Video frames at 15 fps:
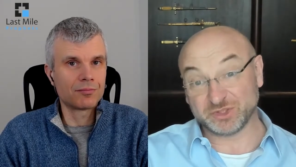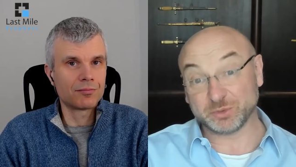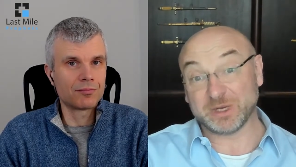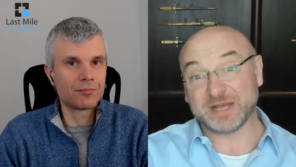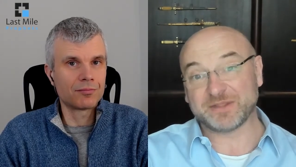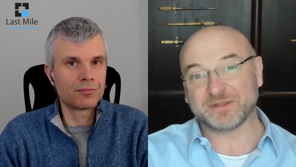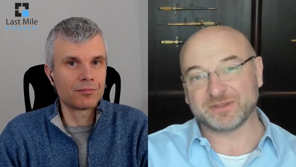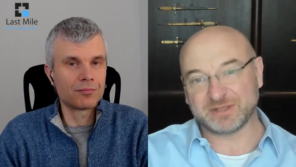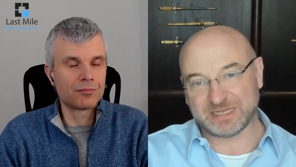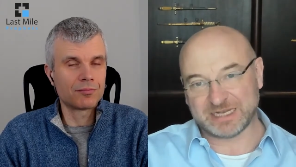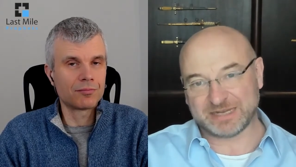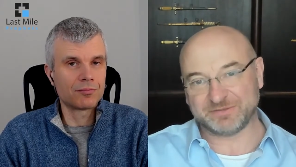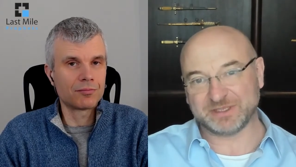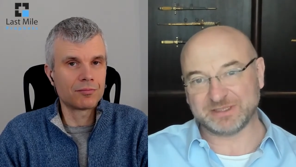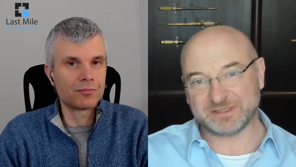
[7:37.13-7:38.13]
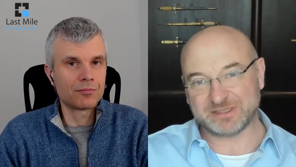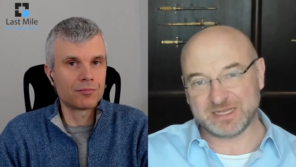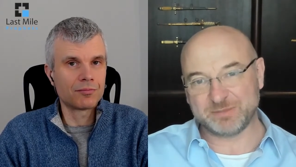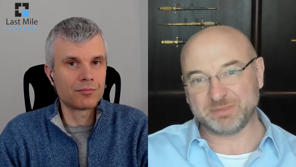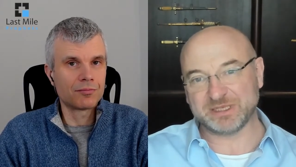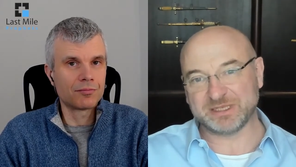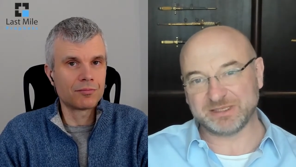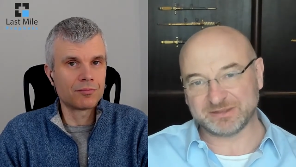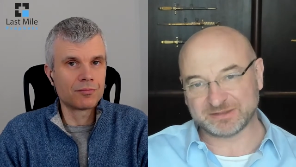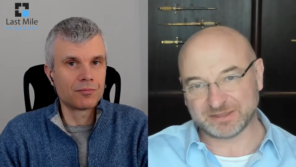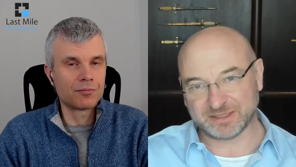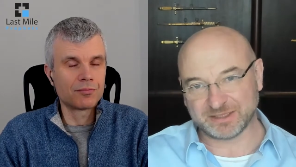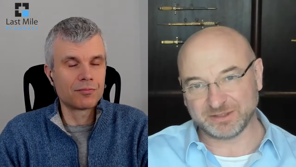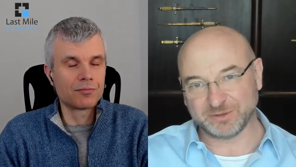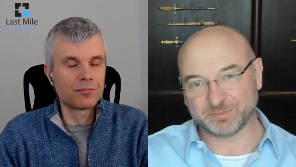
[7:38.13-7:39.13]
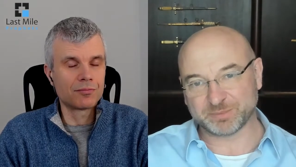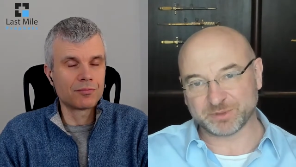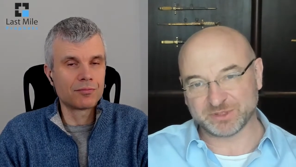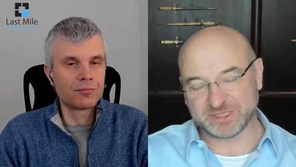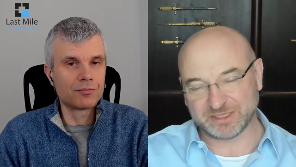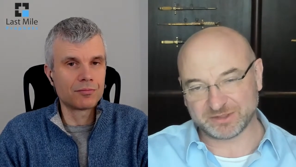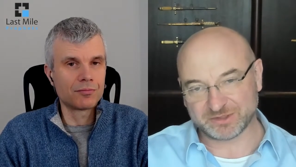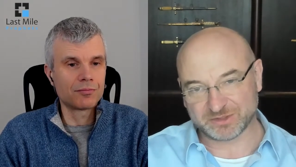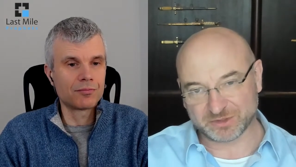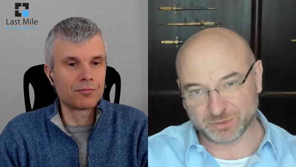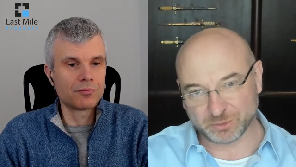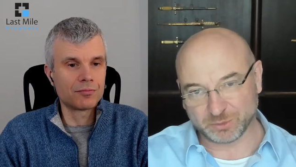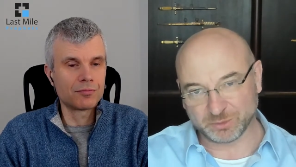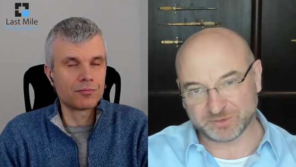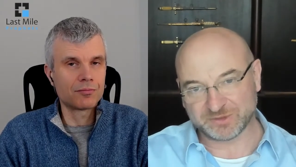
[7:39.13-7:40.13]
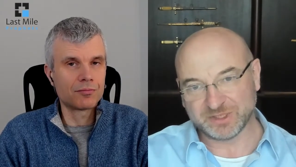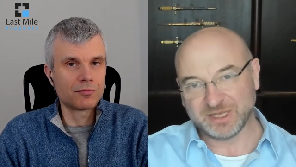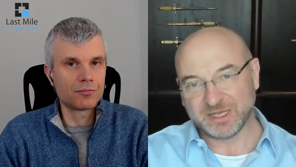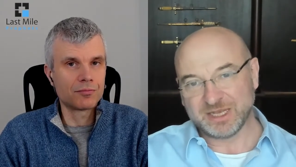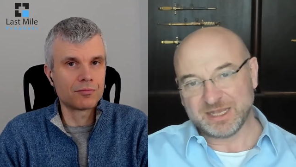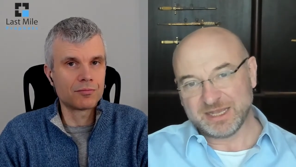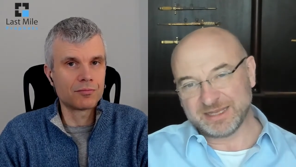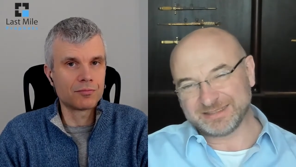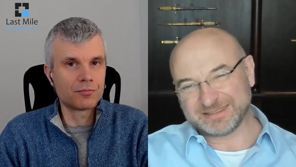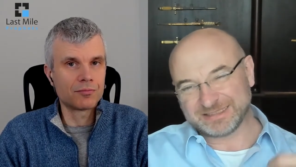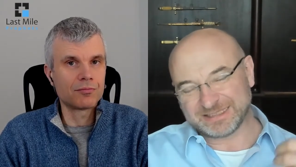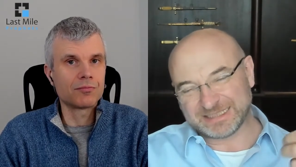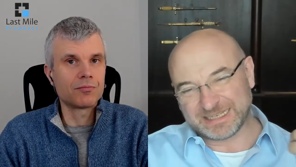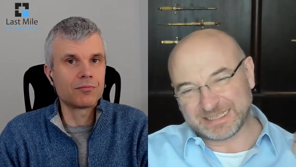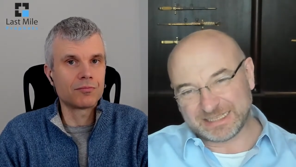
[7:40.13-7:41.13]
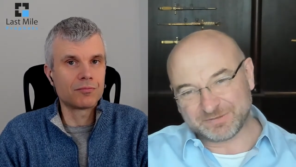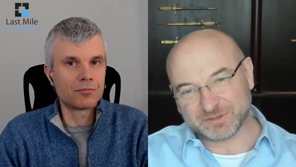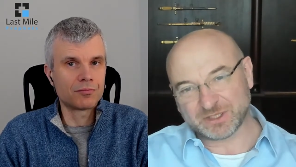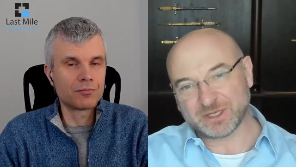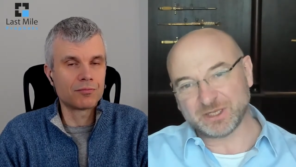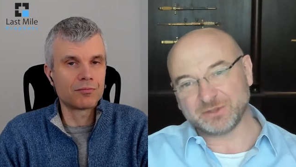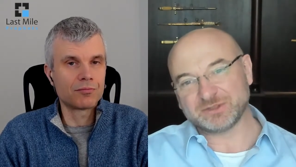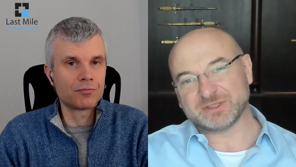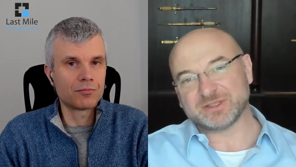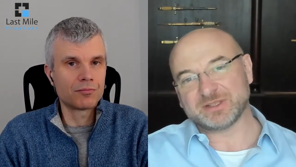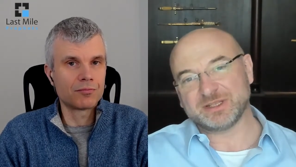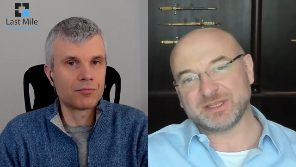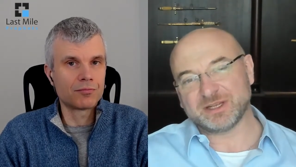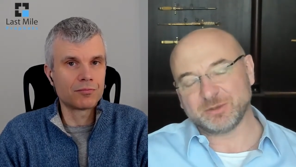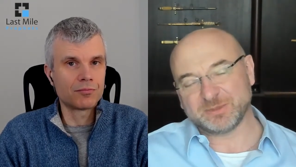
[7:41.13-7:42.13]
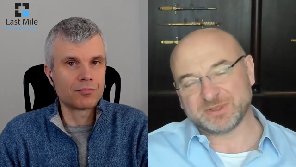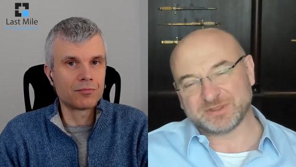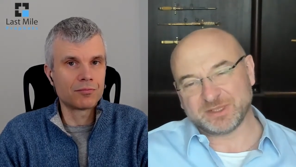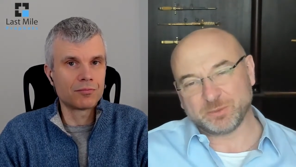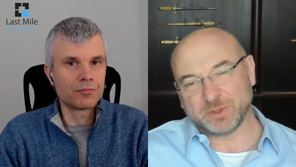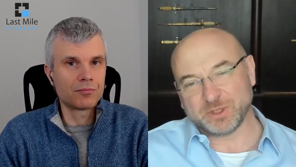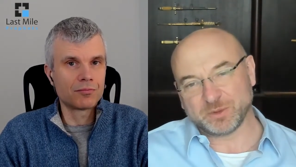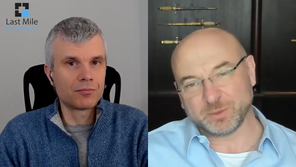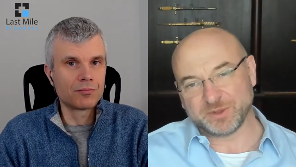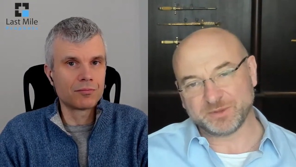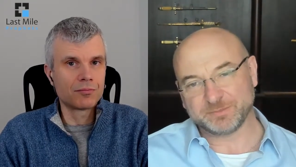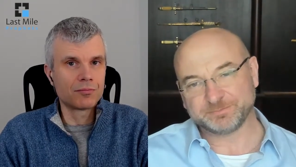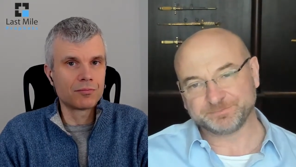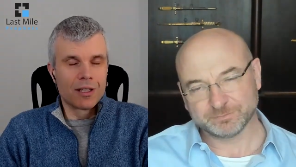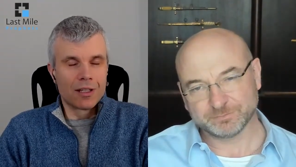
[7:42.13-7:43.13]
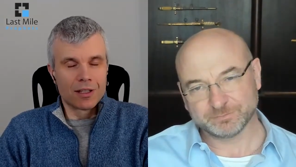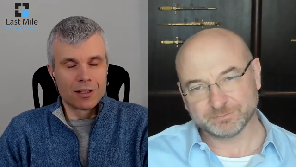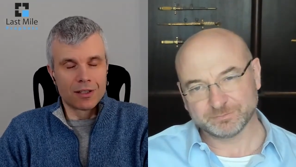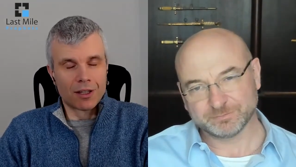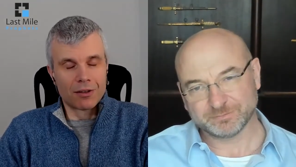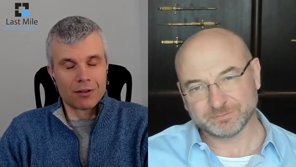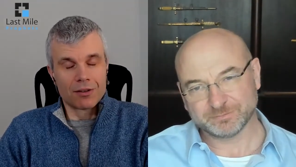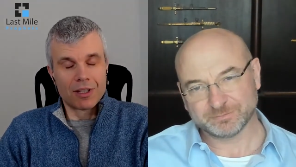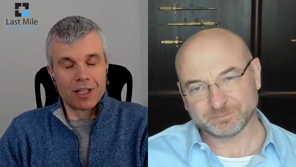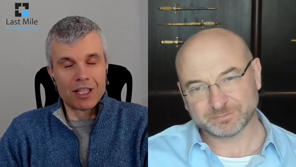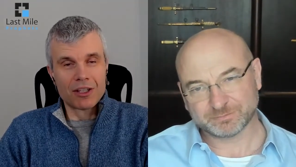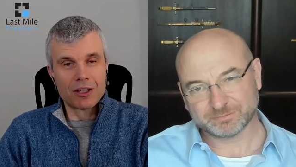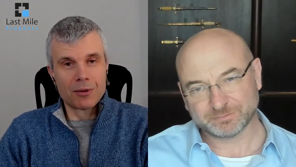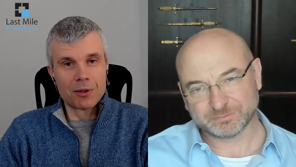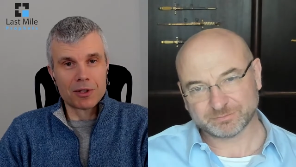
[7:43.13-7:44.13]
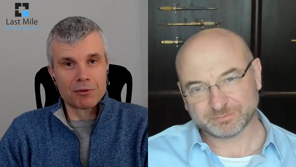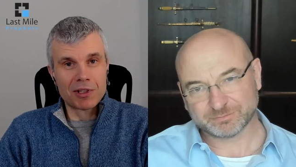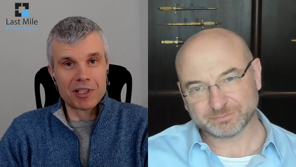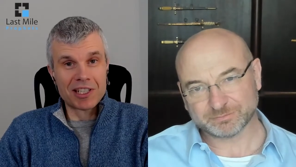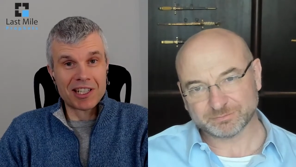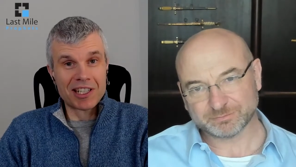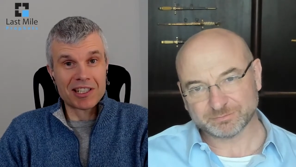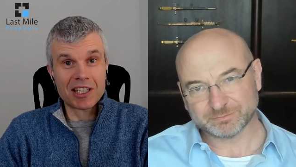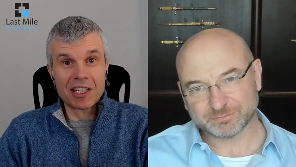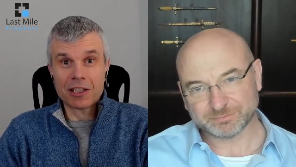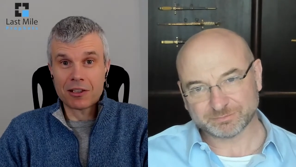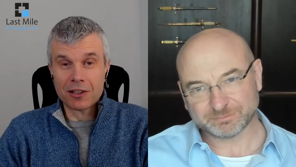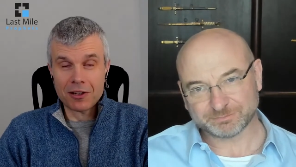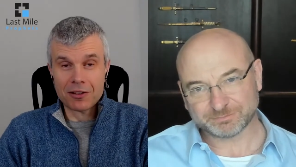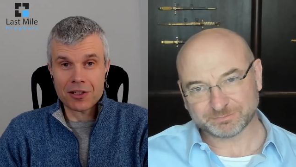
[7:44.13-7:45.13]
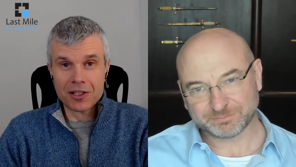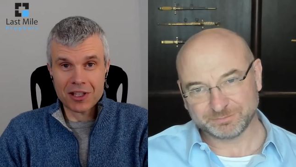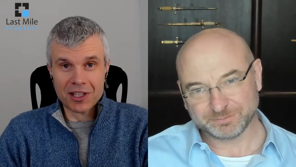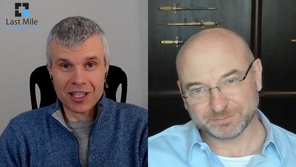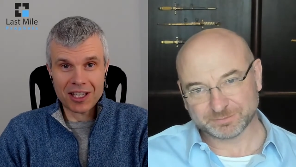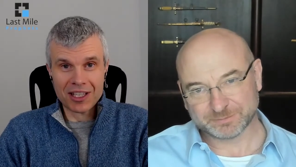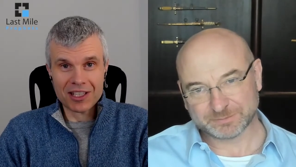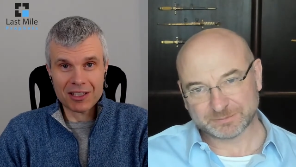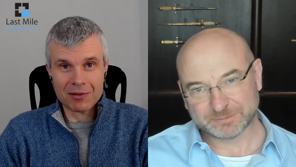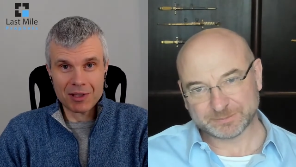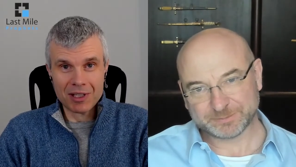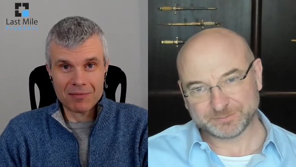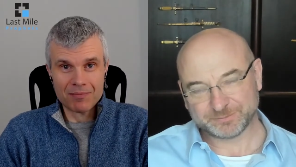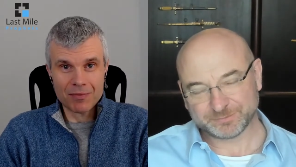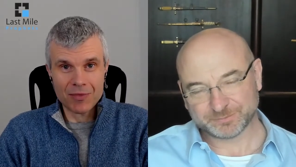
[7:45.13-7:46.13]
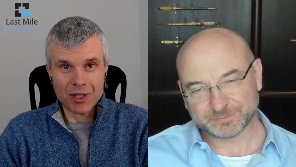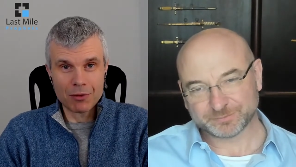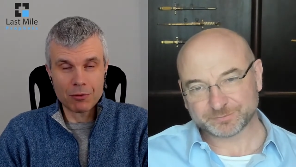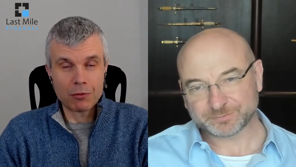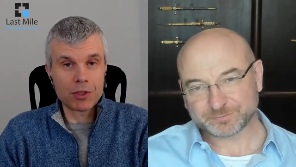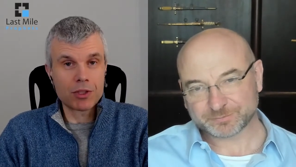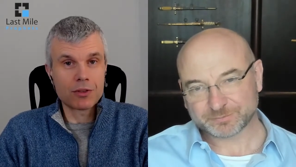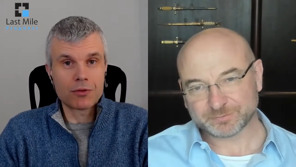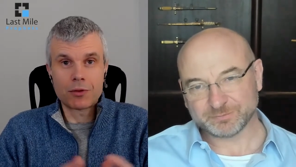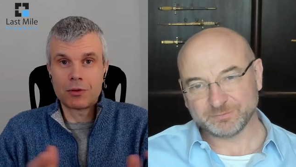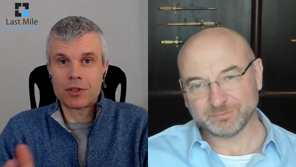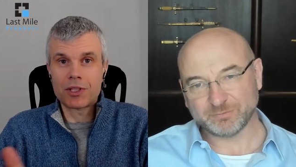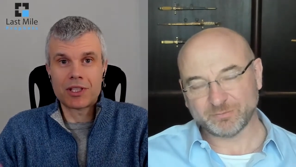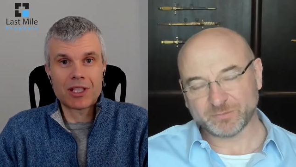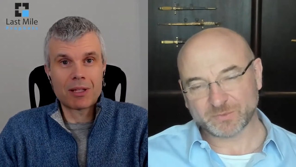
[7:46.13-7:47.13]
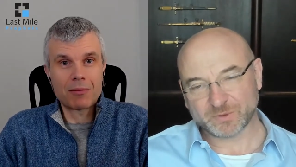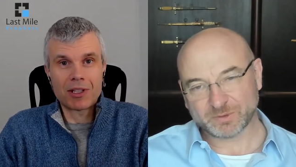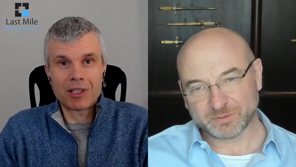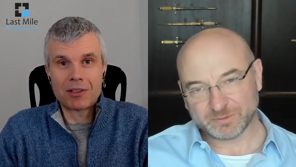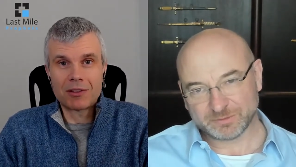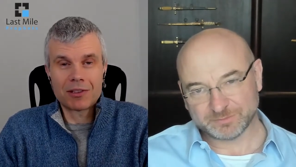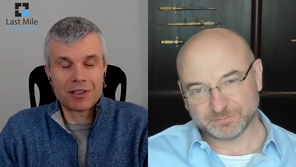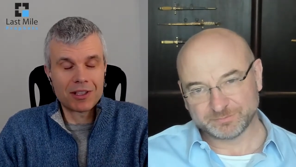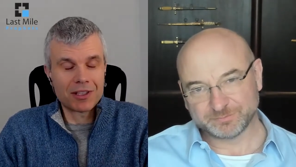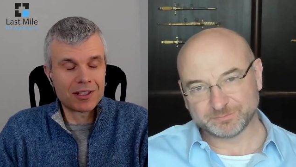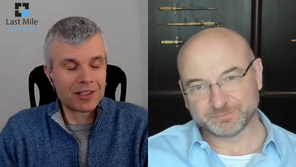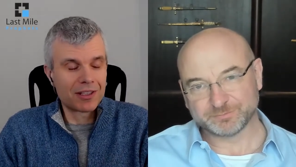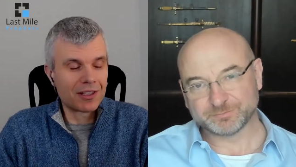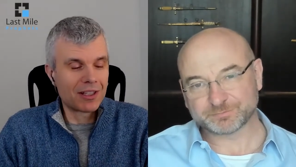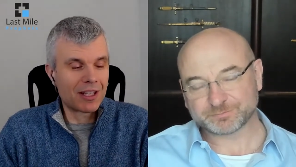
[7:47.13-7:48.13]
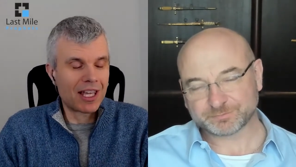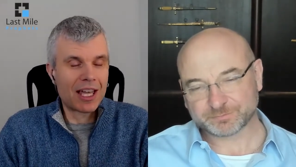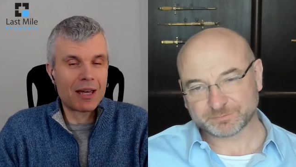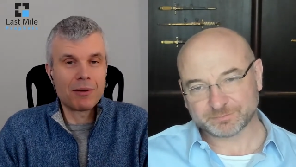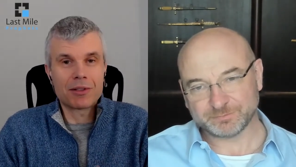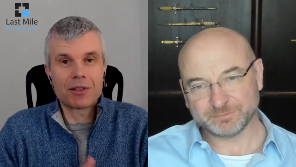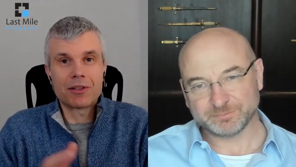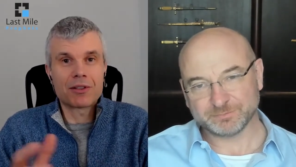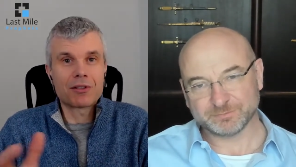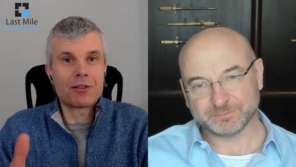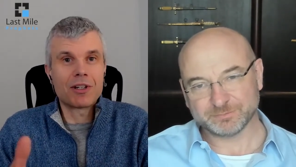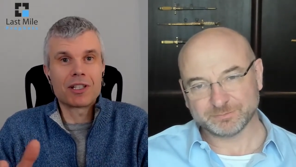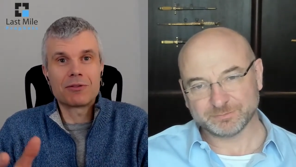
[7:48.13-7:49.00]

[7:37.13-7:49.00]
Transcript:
Speaker 1: do other than having DPD style predict tools is to get even closer to the e-commerce they work with.
Speaker 2: So e-commerce retailers getting closer to the customer, which of course is something else that Amazon's trying to